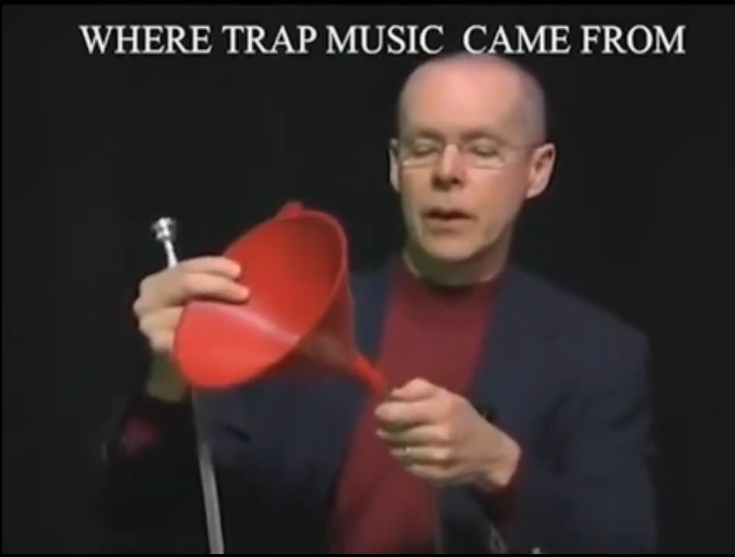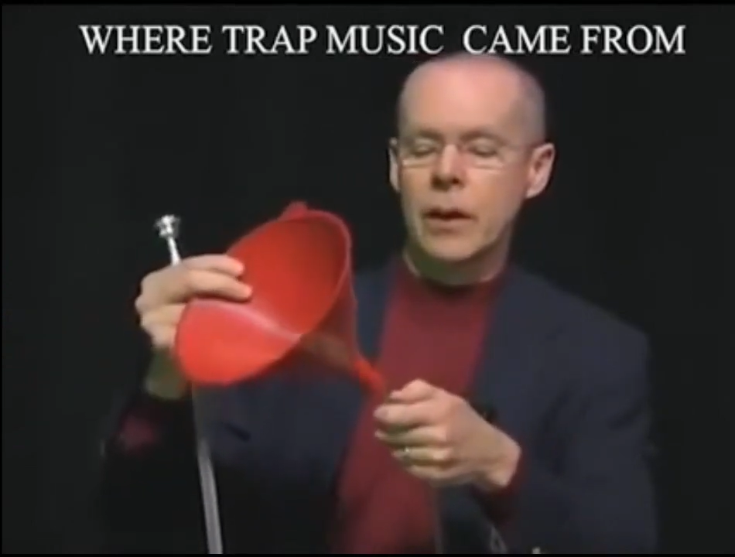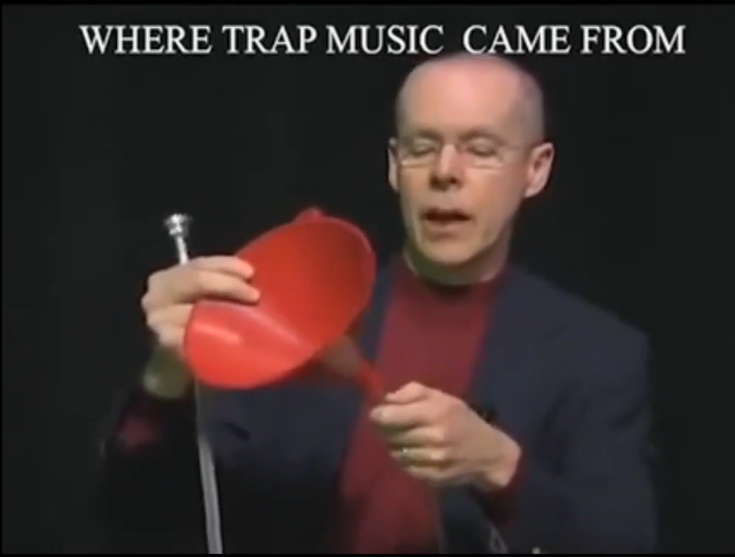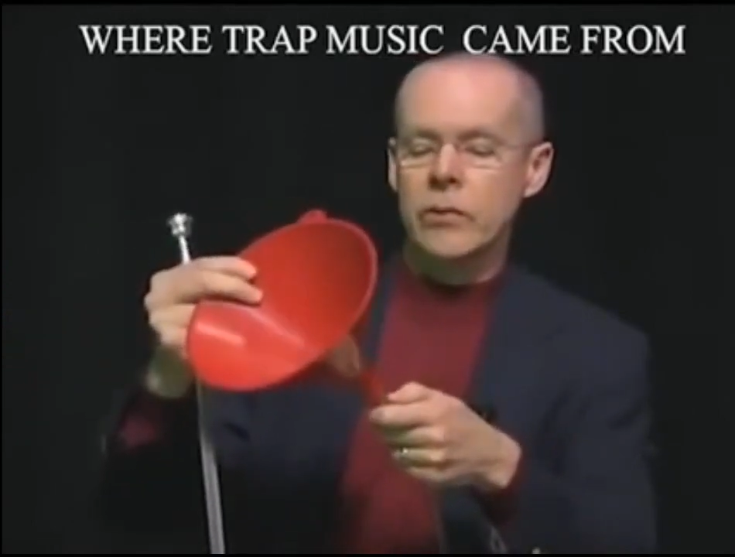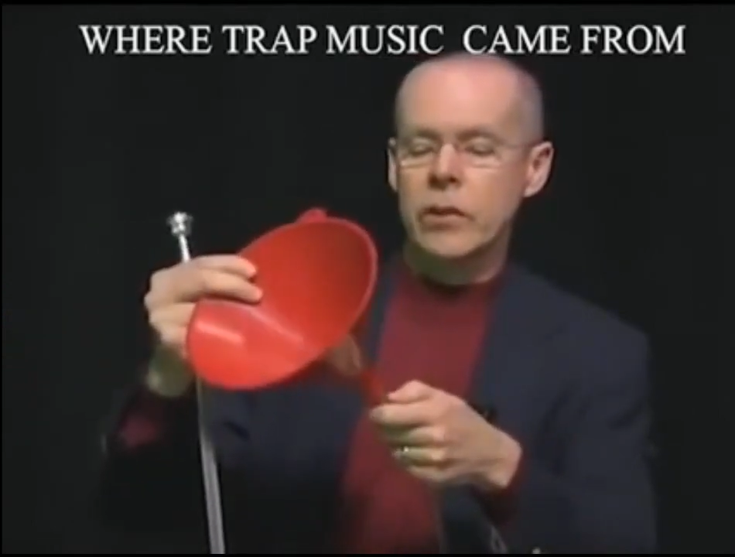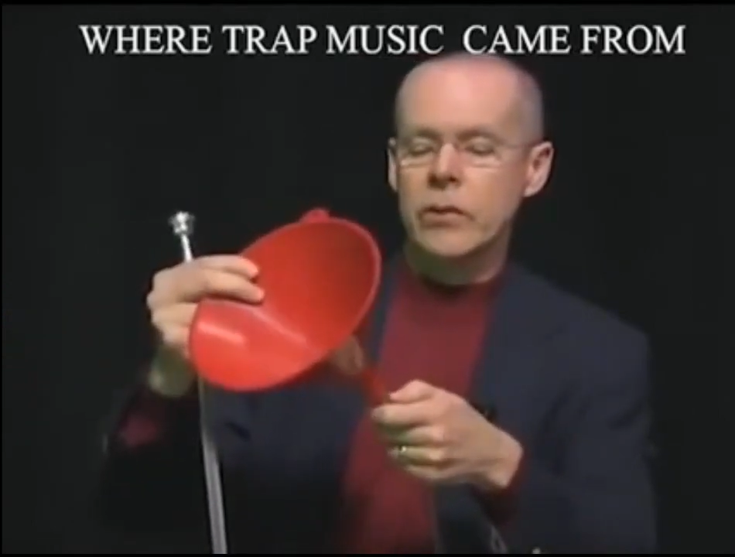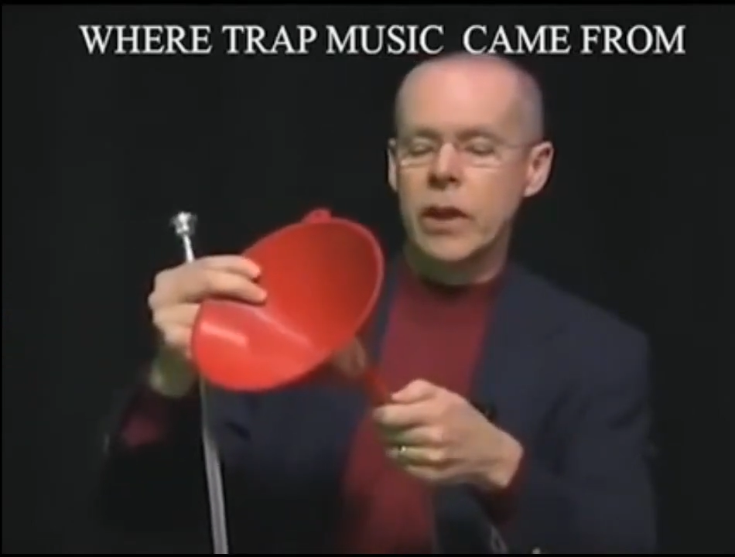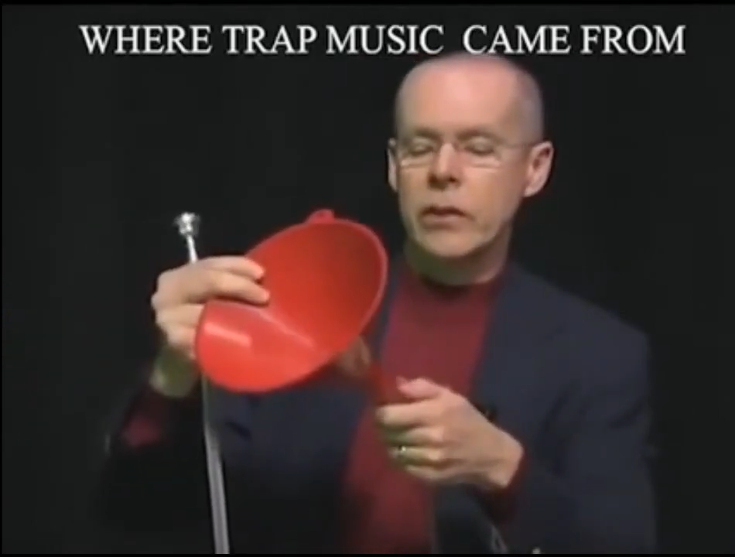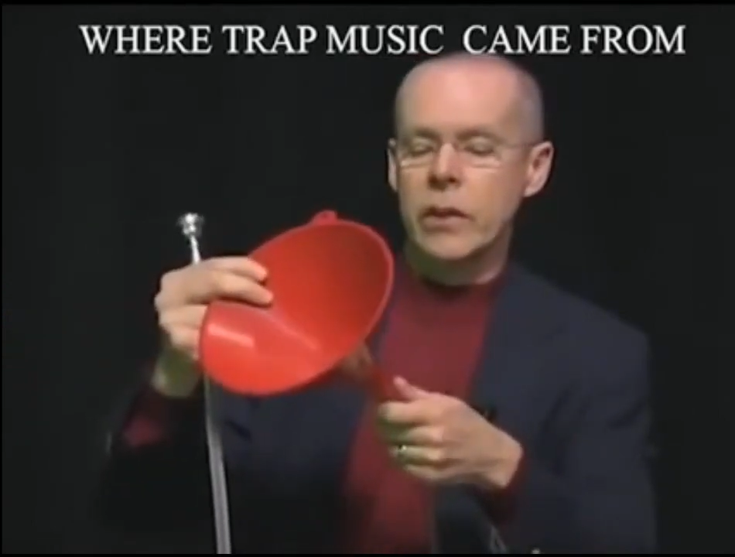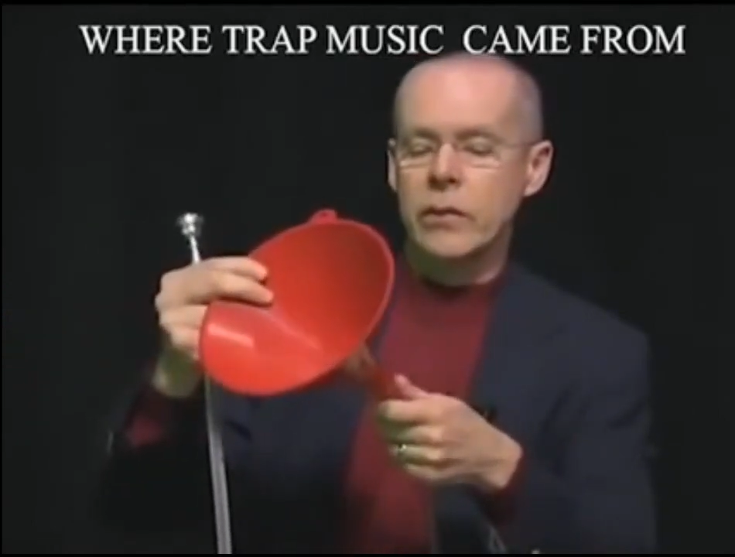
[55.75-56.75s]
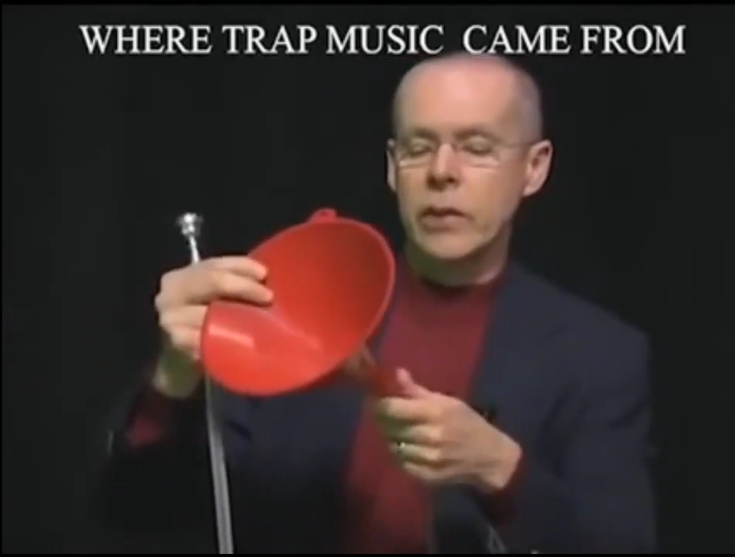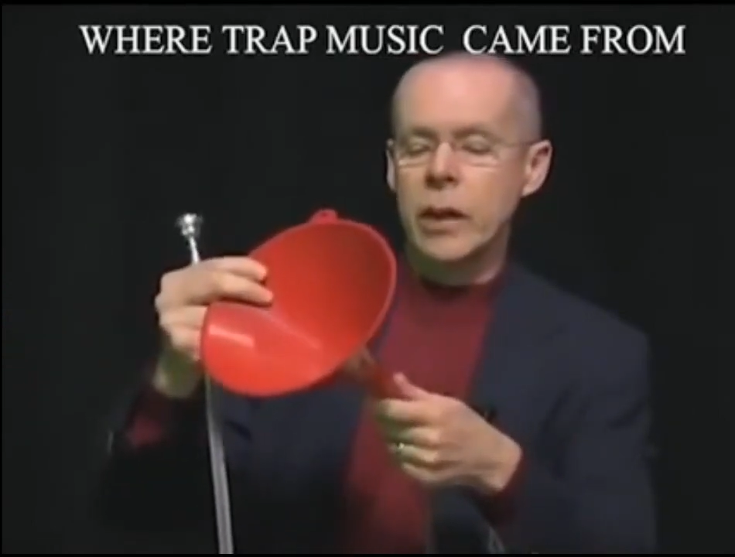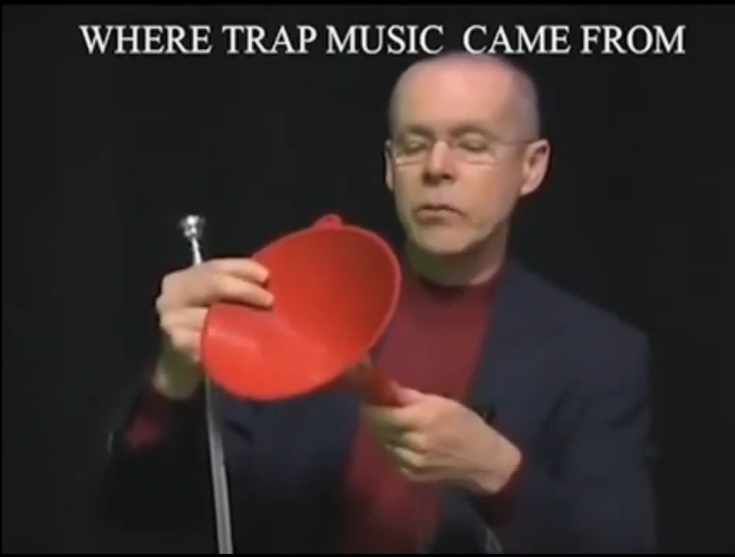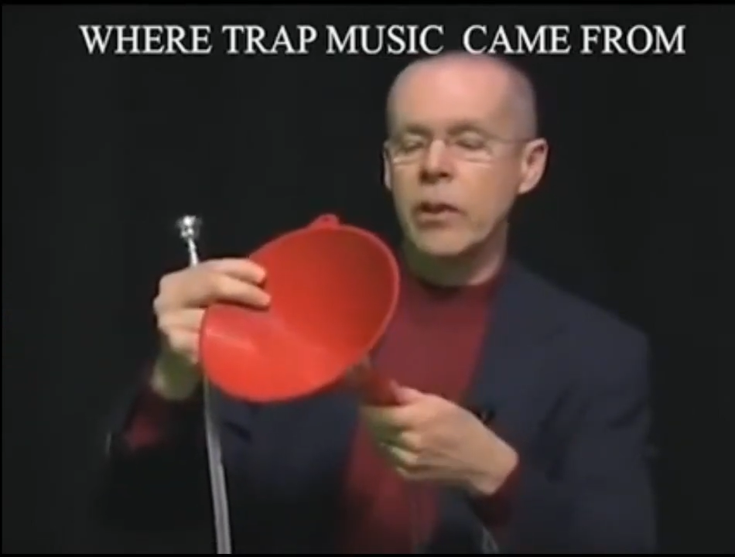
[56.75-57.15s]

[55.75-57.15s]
It actually takes that same